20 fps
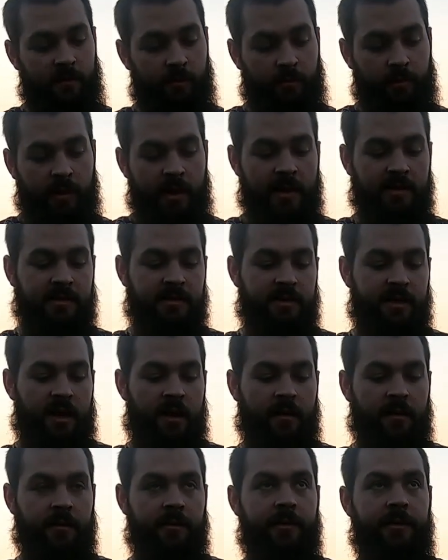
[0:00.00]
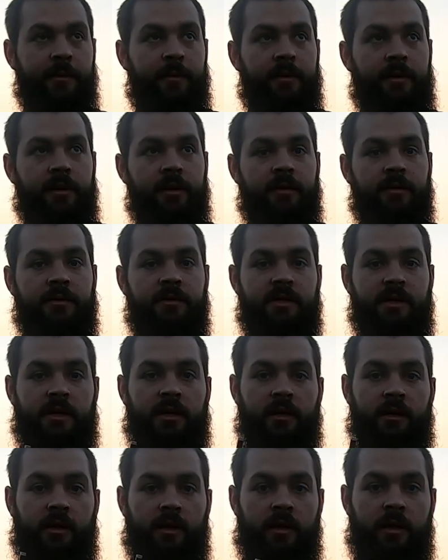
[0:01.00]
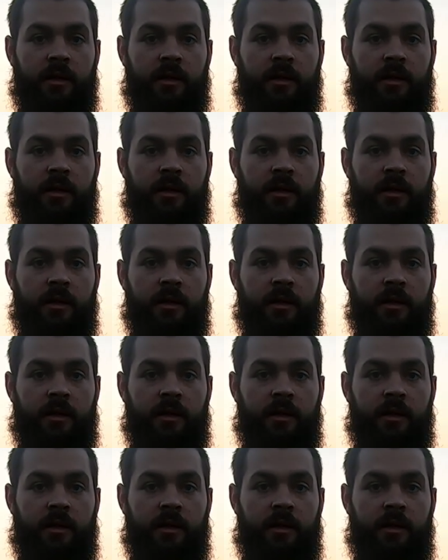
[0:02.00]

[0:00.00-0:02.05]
plastic down a little bit to